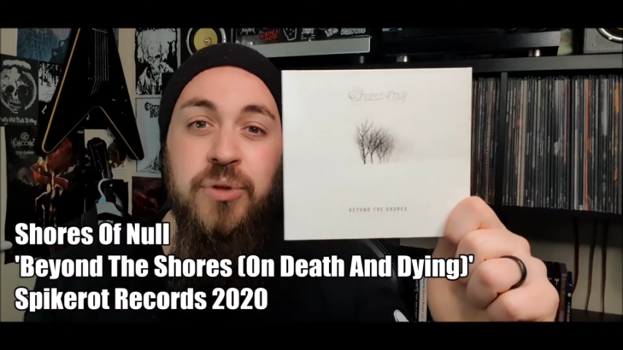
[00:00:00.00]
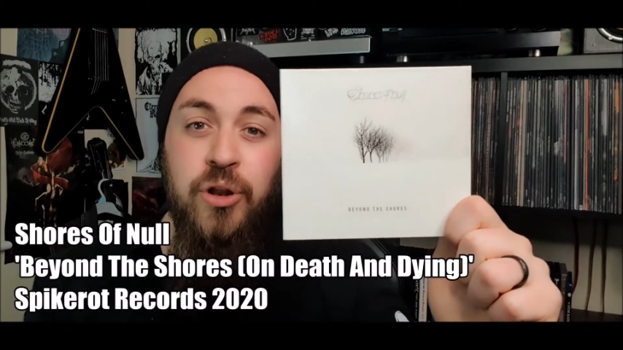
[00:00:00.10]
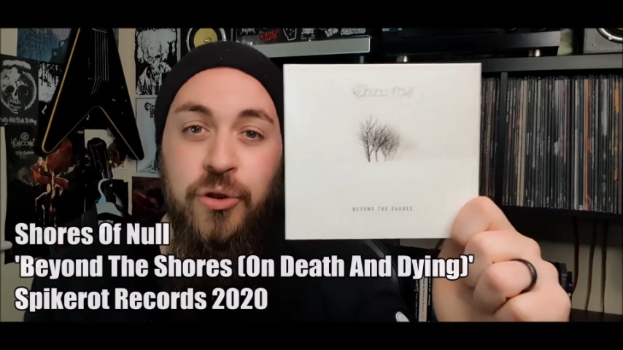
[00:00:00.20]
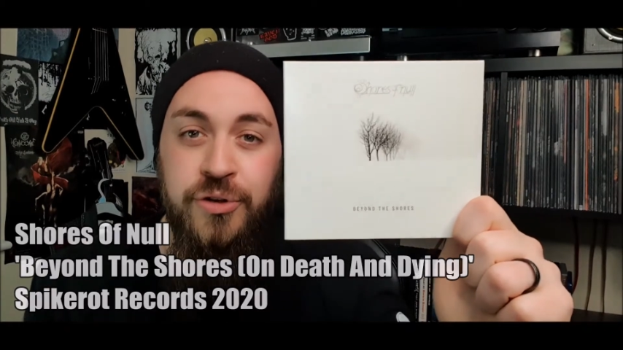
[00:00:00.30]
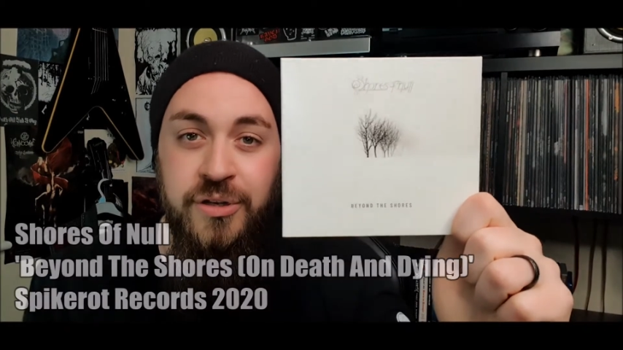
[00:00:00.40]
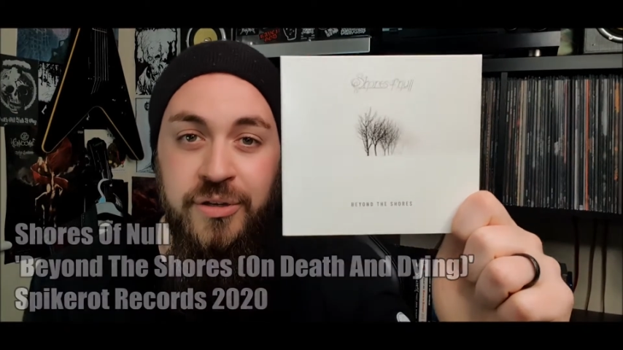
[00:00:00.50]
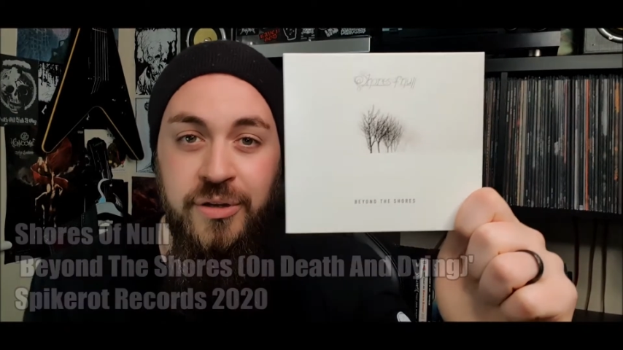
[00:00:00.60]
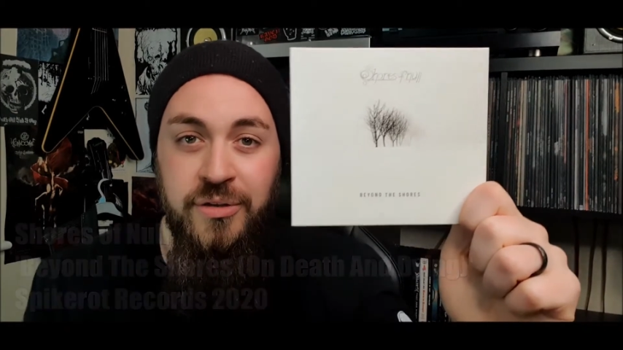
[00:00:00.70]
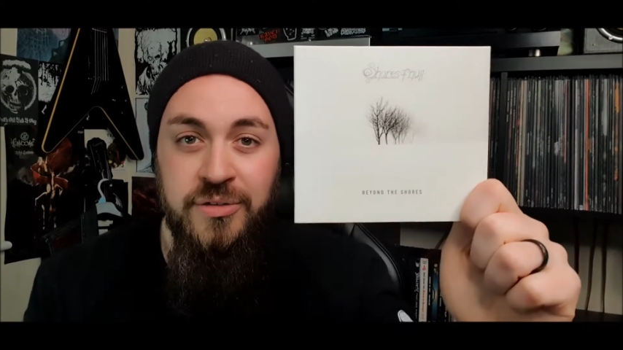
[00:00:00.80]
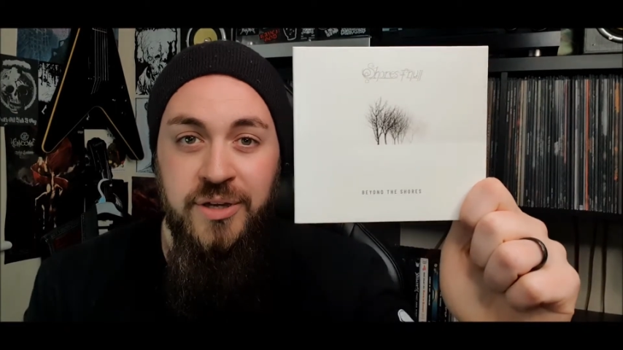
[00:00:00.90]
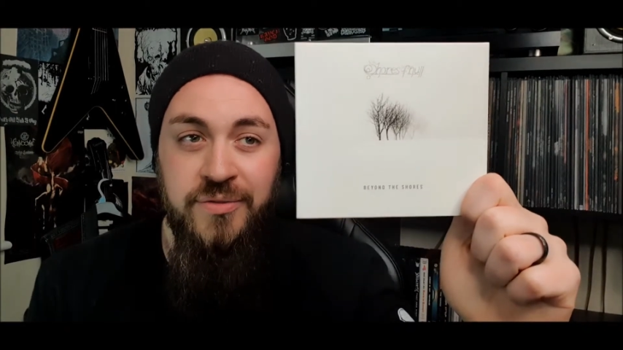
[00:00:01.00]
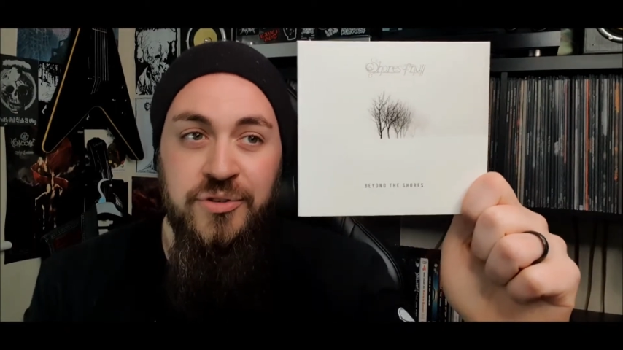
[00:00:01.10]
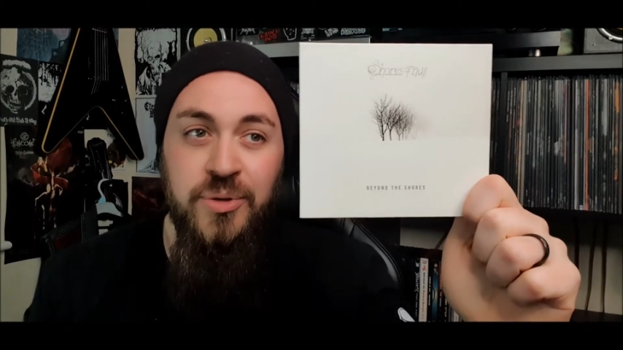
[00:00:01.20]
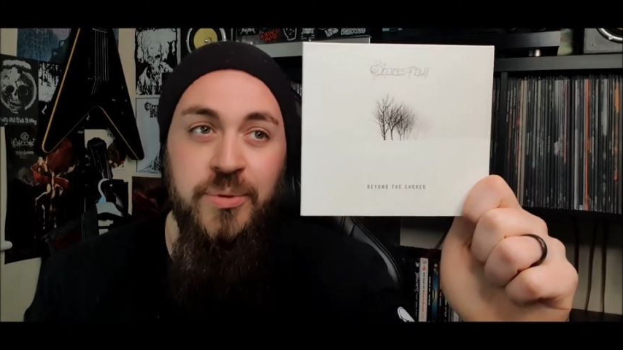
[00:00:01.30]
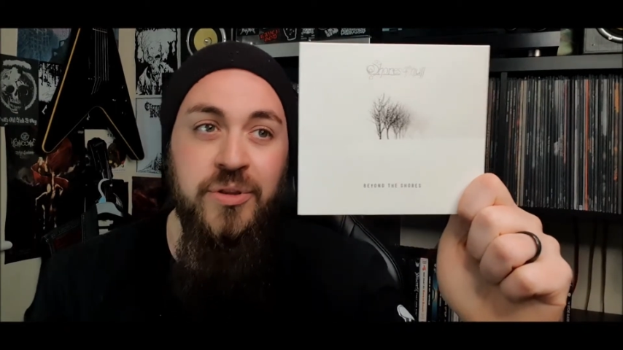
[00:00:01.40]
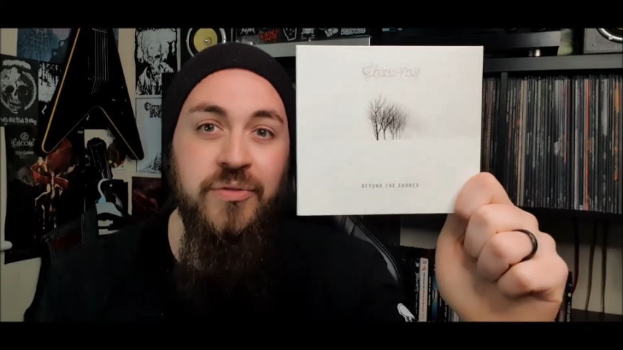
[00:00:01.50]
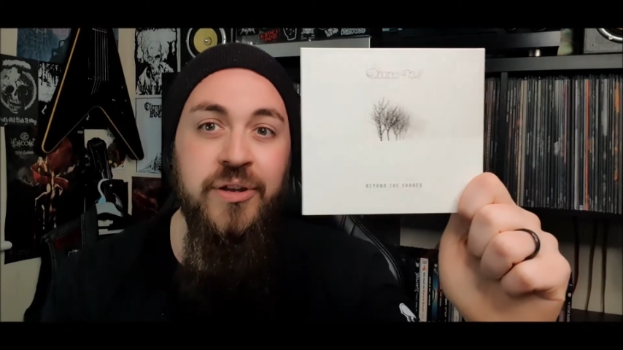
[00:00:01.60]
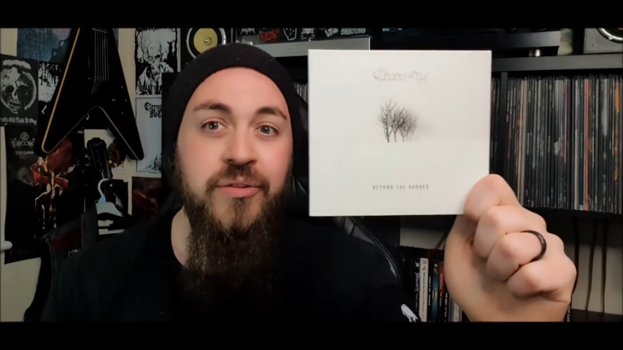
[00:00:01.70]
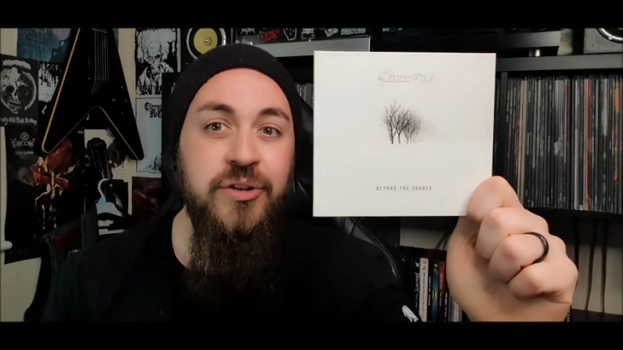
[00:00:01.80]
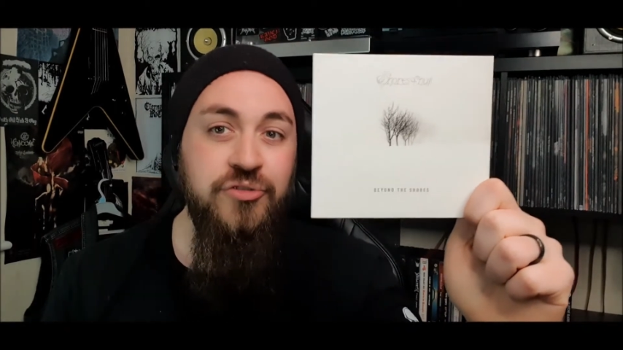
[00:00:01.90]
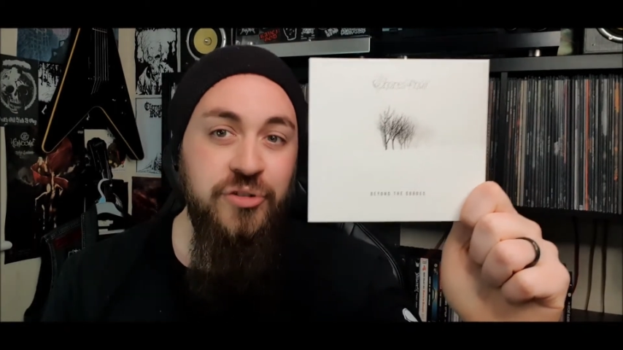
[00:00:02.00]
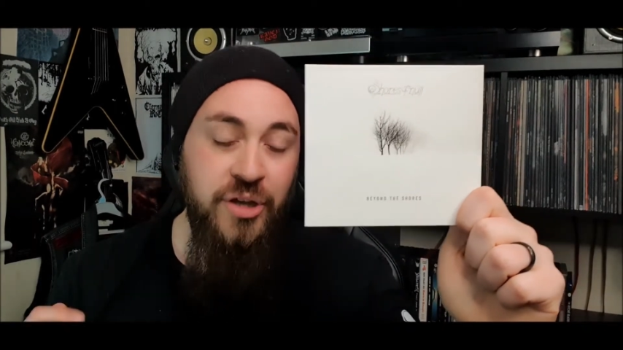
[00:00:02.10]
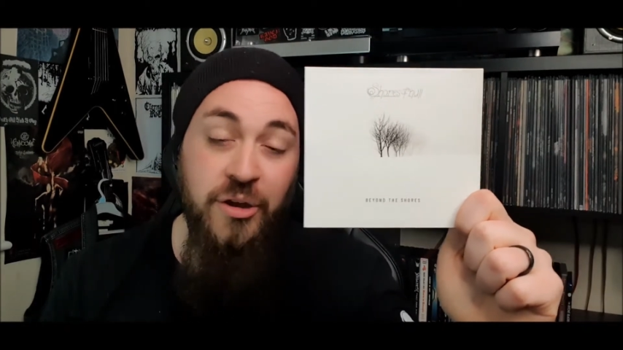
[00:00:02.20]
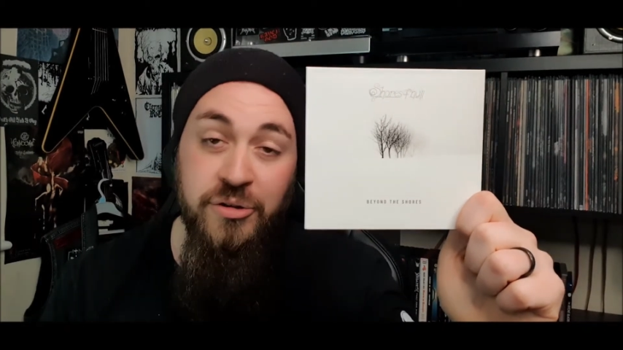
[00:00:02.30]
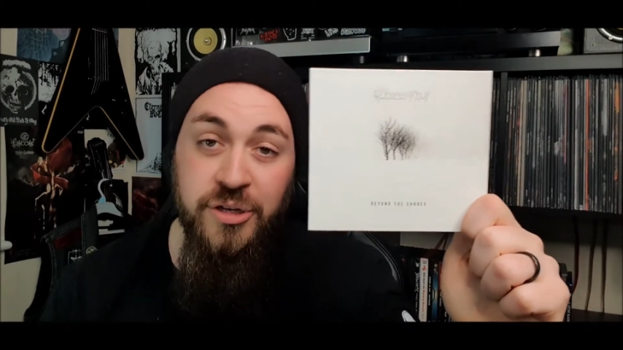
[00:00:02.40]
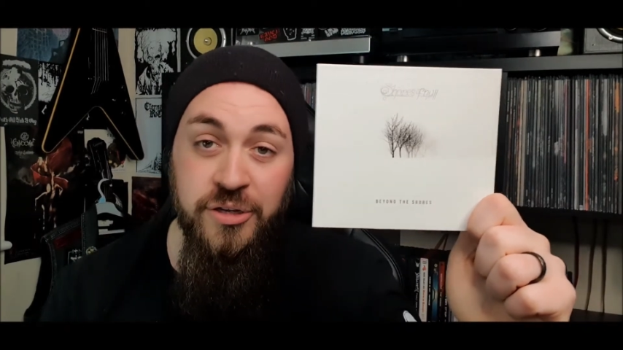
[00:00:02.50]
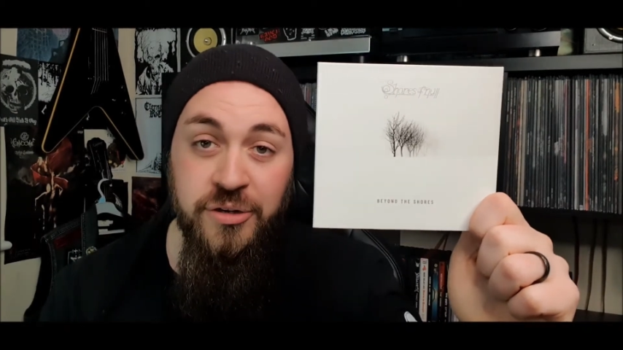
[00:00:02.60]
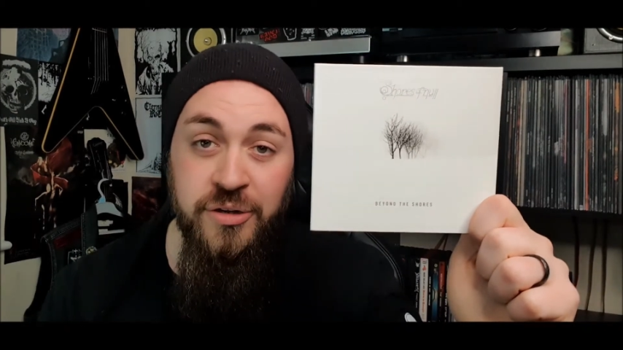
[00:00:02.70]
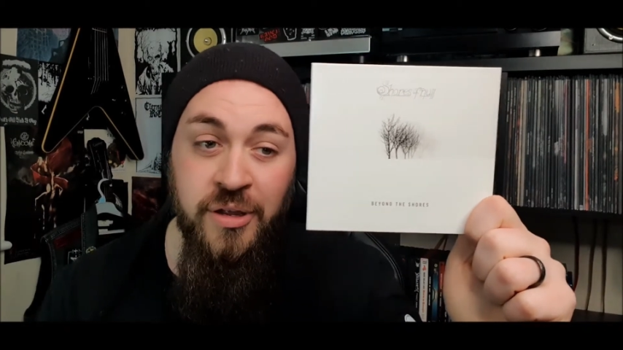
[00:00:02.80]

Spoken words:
melodic Death Doom in the vein of like Draconian,